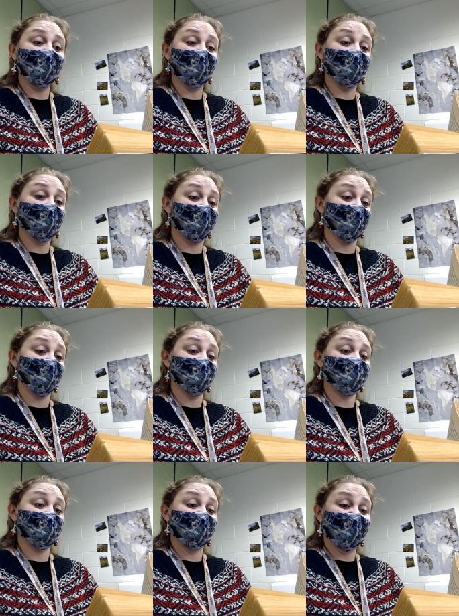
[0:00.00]
afford to
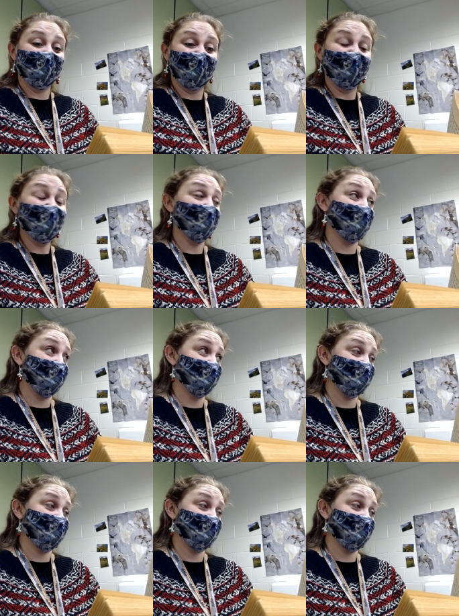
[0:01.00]
allow any of us to